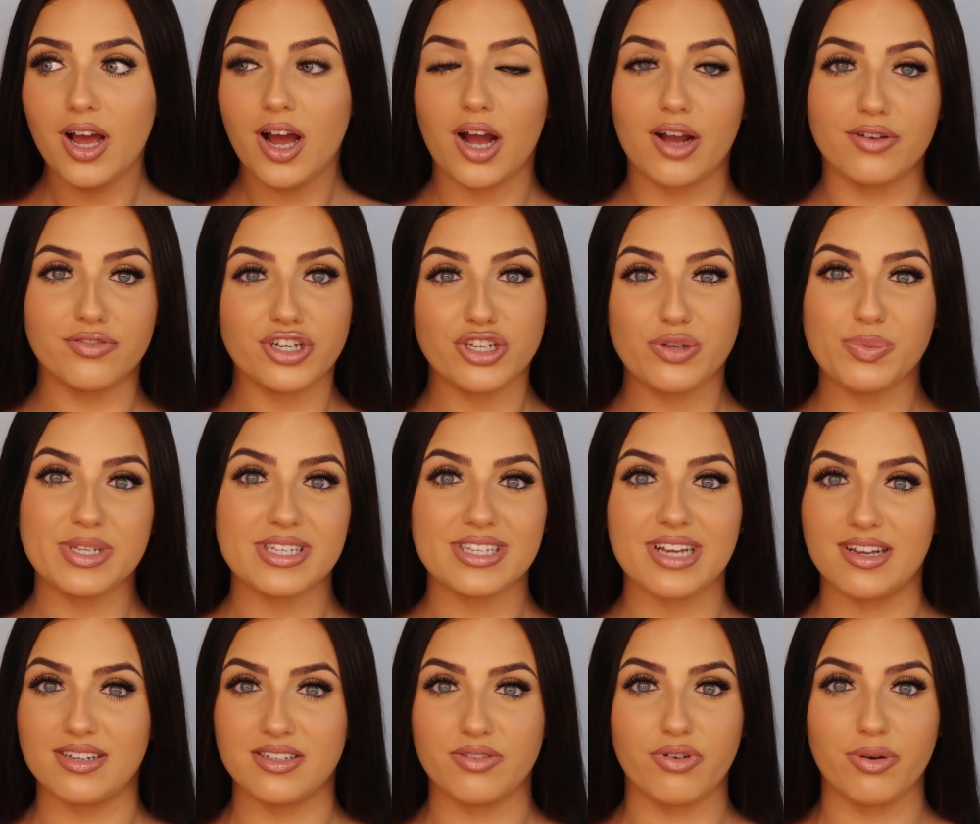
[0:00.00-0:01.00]
I've just been
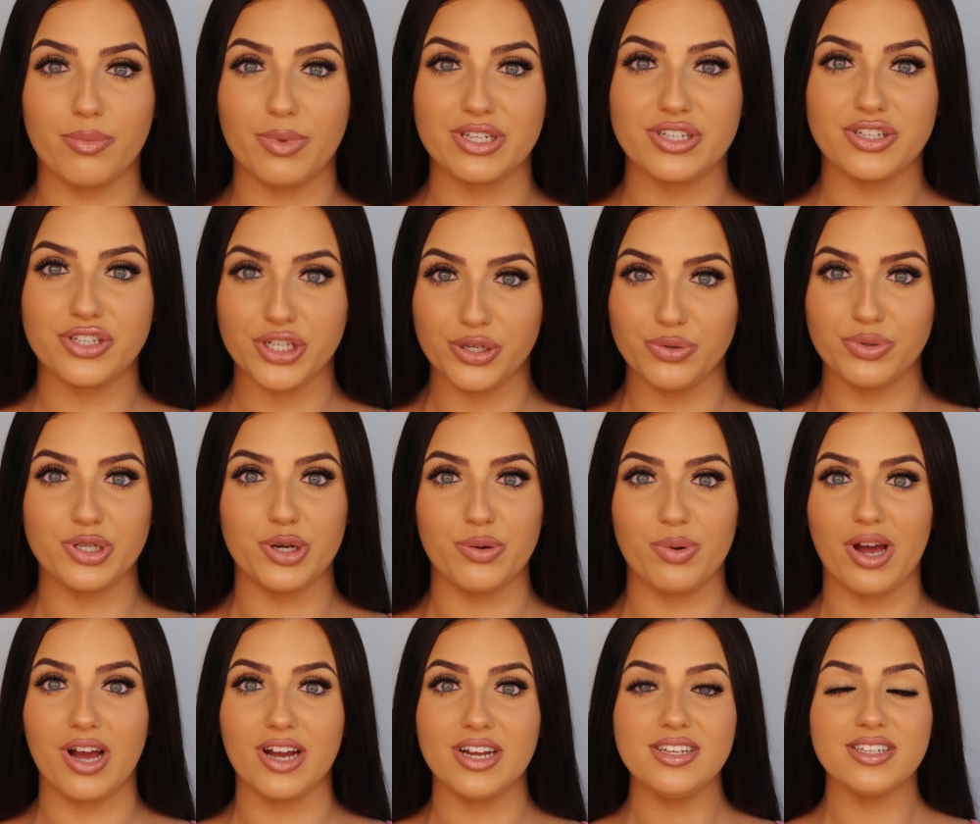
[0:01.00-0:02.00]
sat in front of my studio
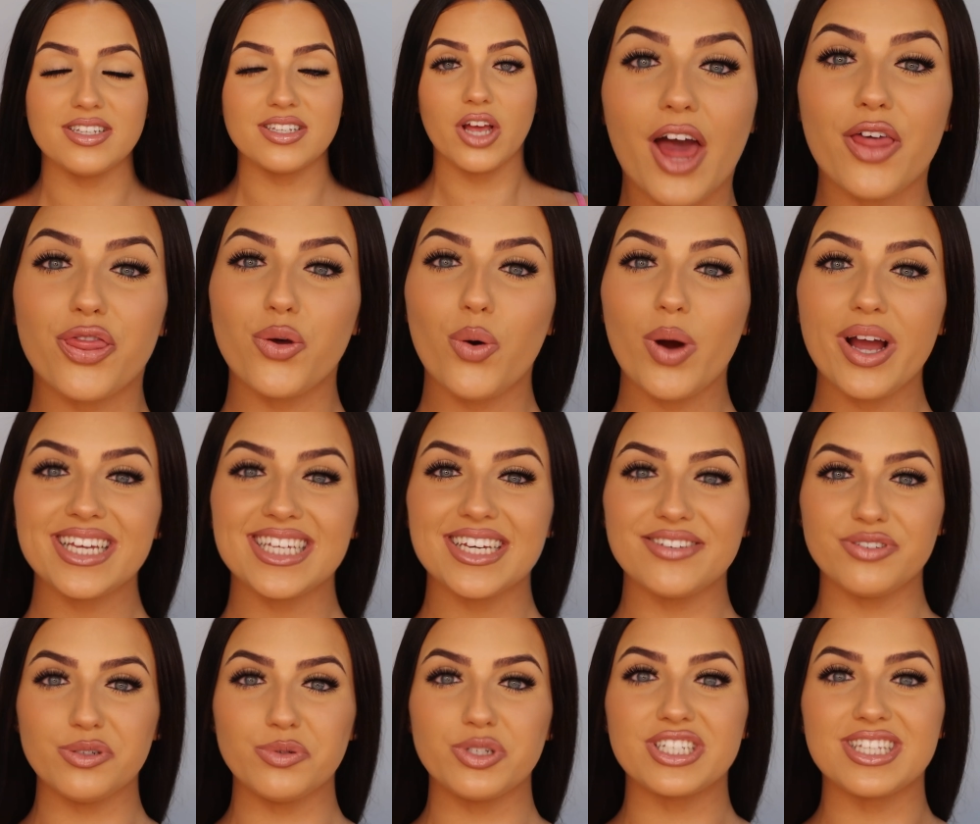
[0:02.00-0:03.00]
lights. I thought I'd
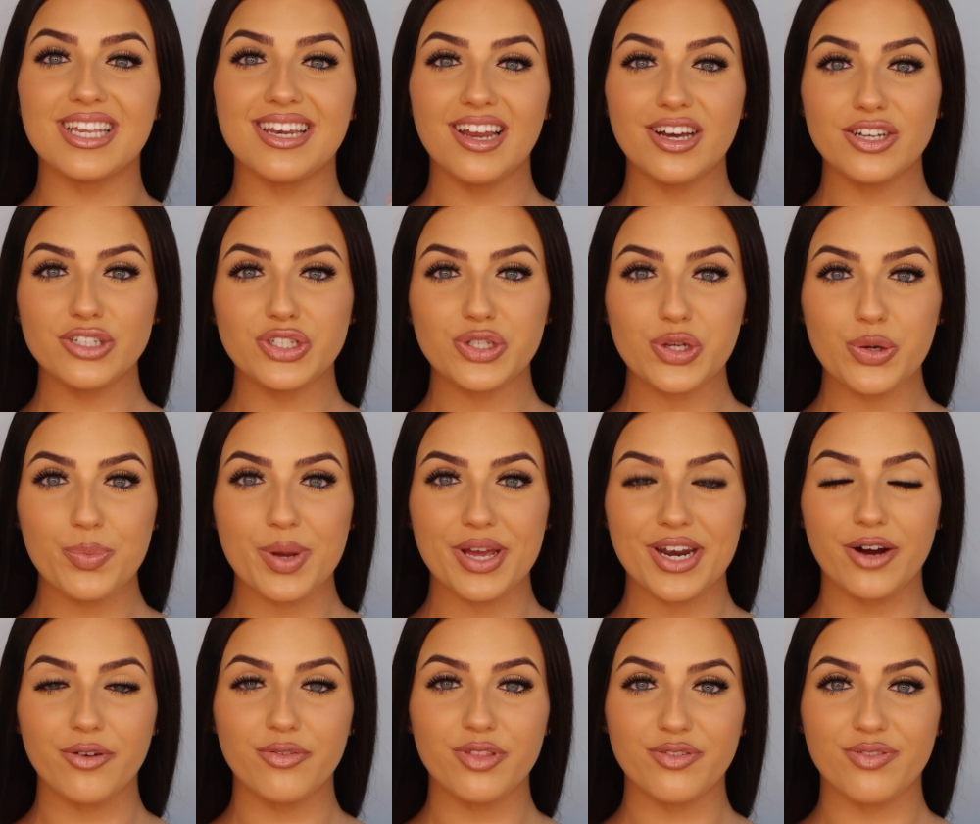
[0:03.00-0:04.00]
give you just a little zoom in
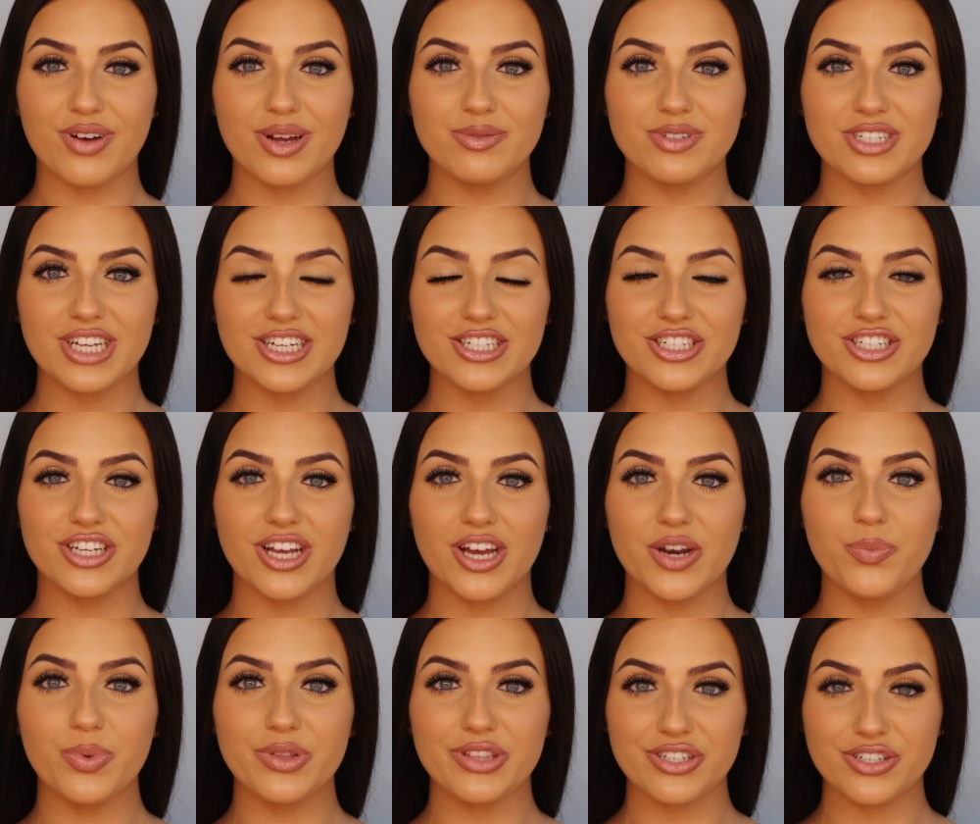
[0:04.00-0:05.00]
of the
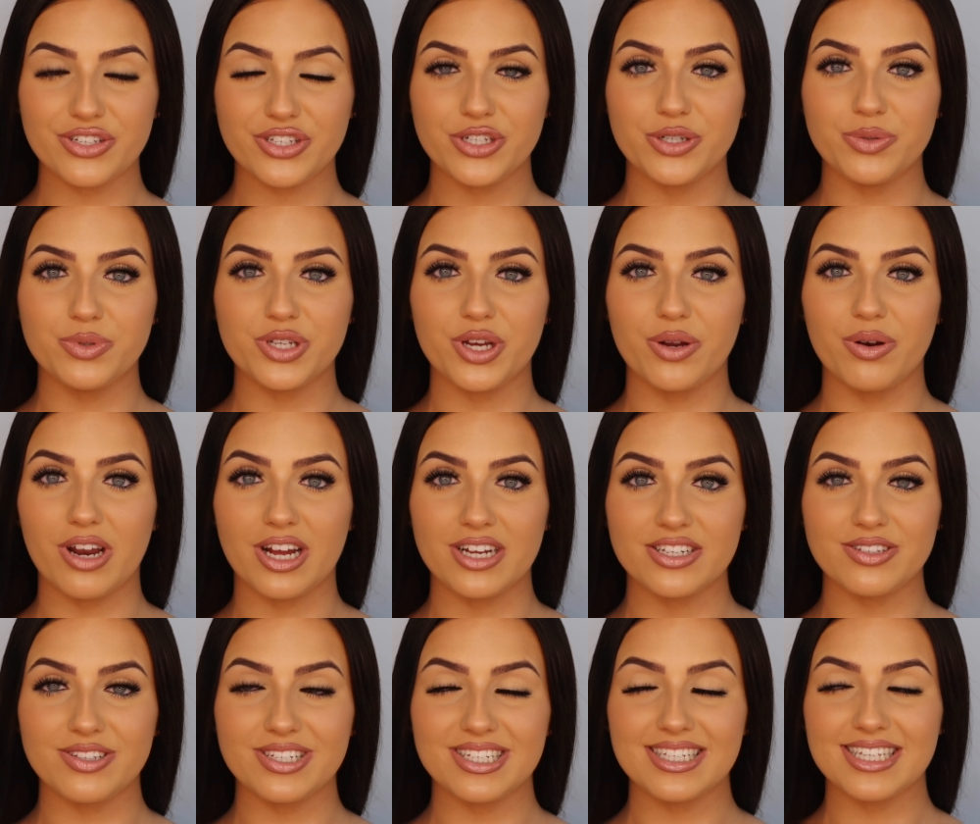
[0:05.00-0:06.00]
foundation with the studio
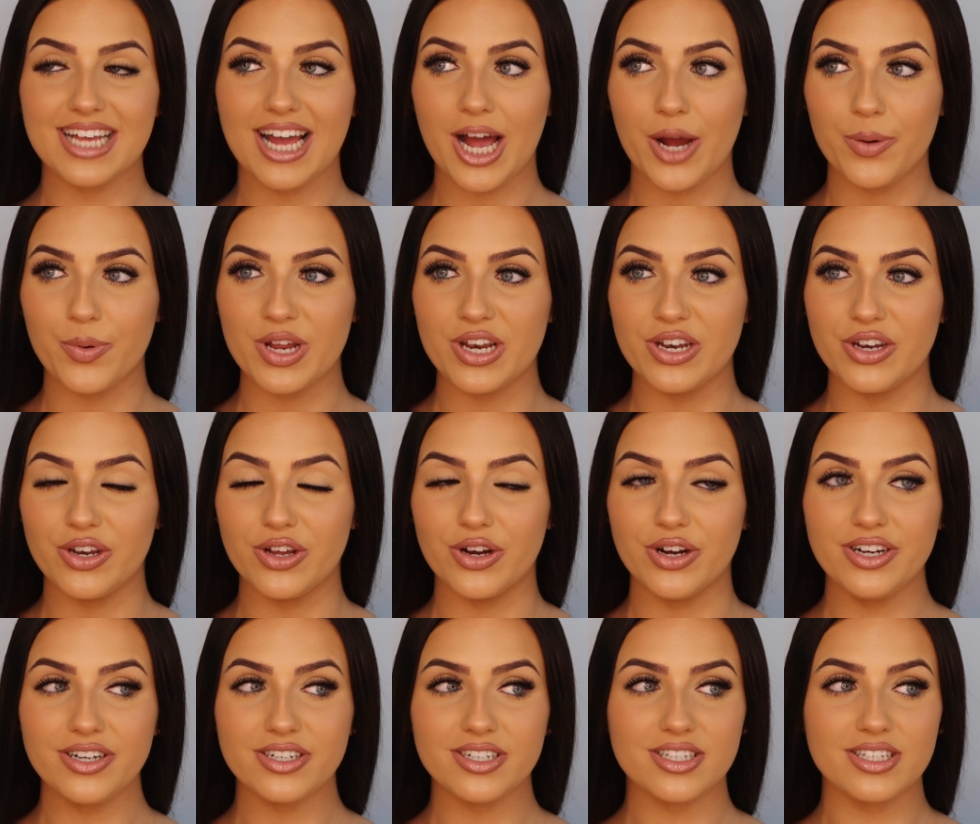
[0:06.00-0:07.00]
lights. This is how it
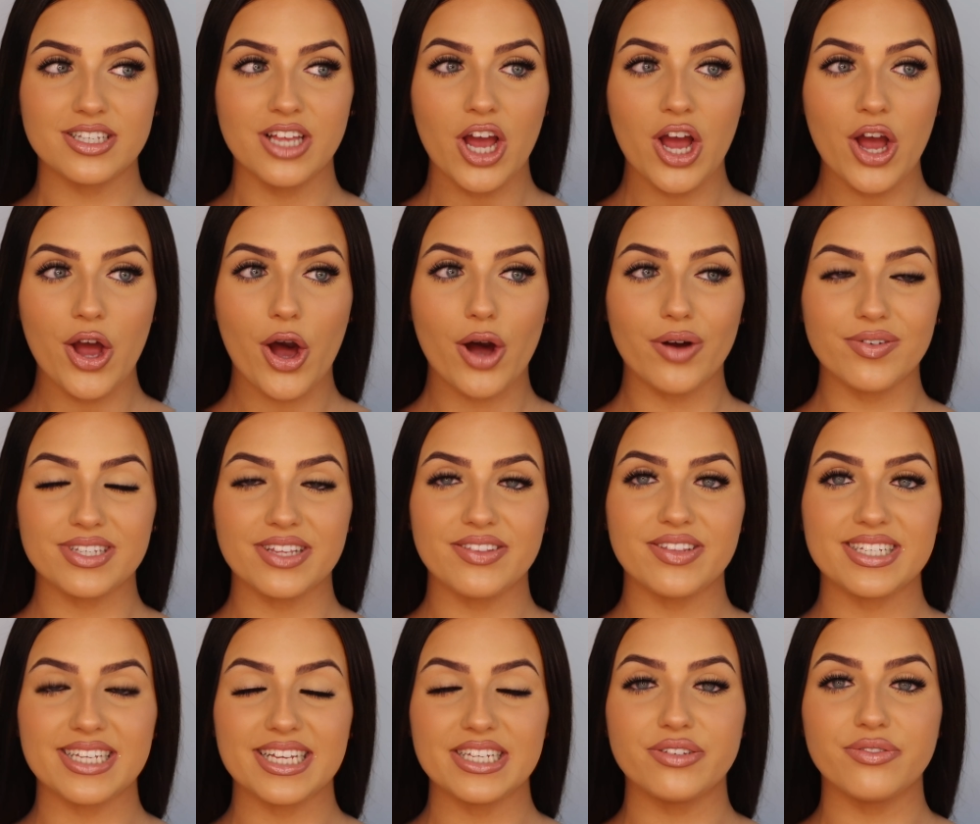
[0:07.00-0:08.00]
looks. Obviously
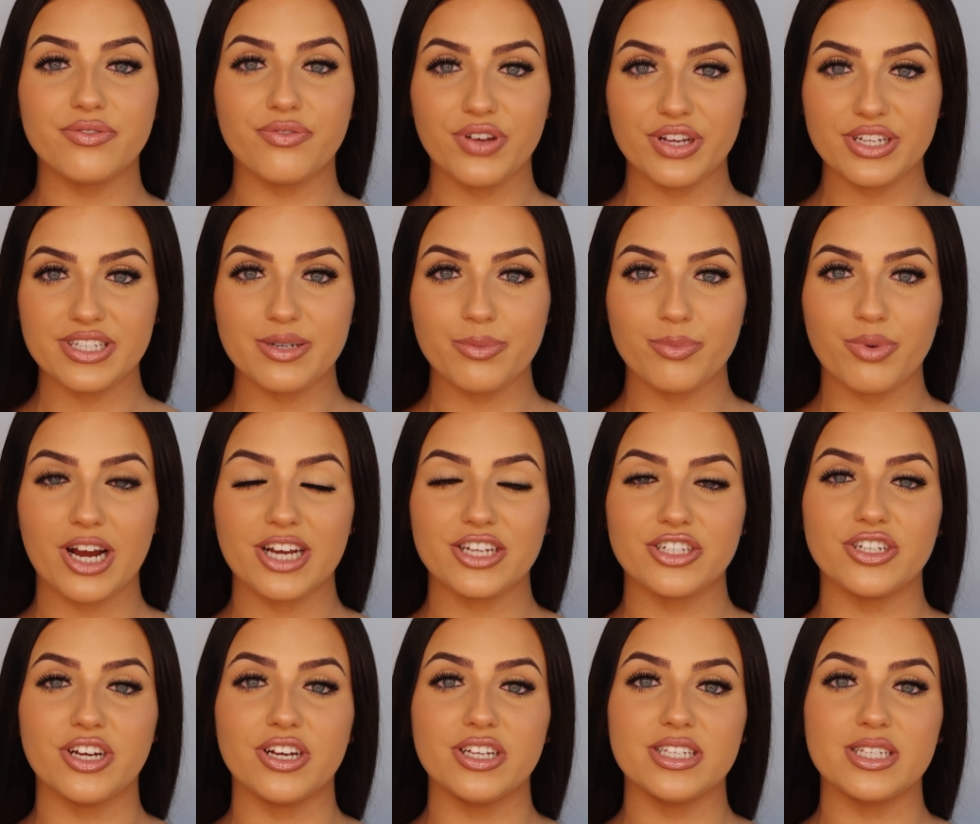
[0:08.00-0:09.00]
this is first
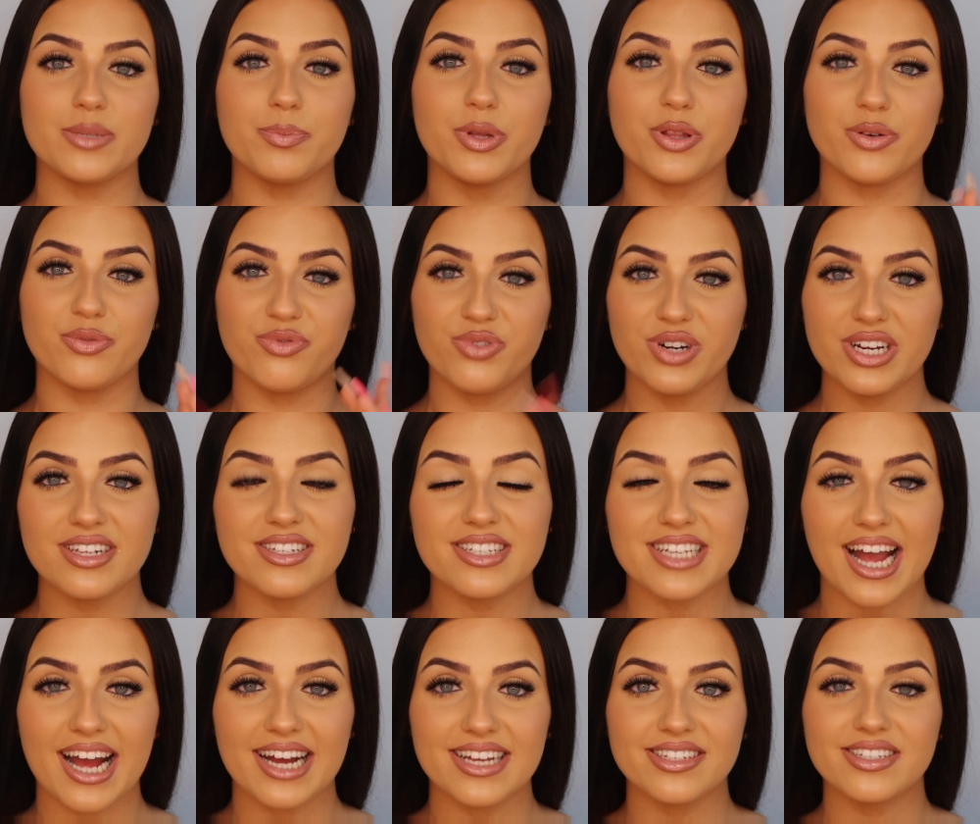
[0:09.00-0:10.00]
impressions, but the real
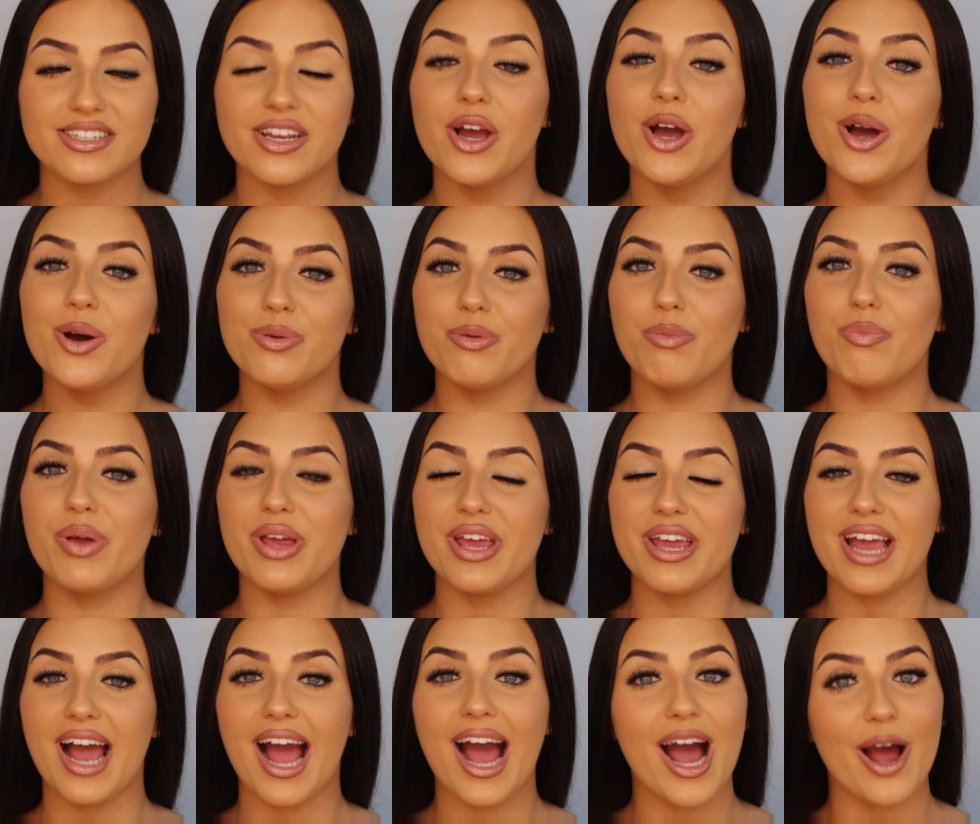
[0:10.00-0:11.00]
test will
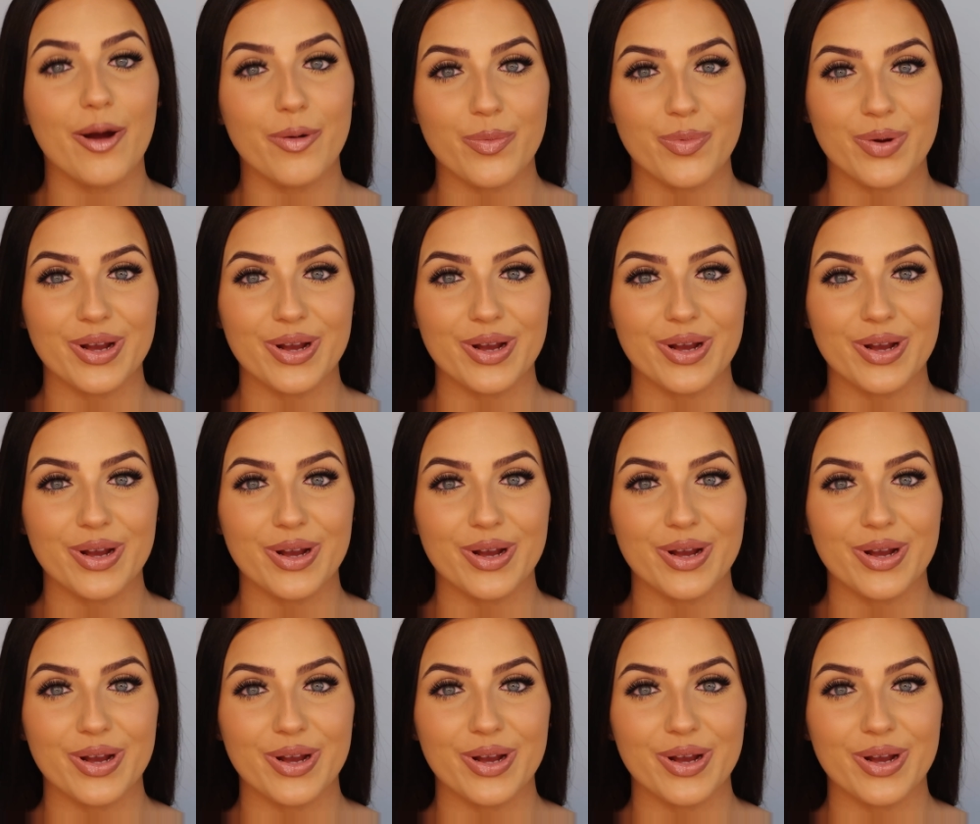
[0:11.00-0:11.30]
be how it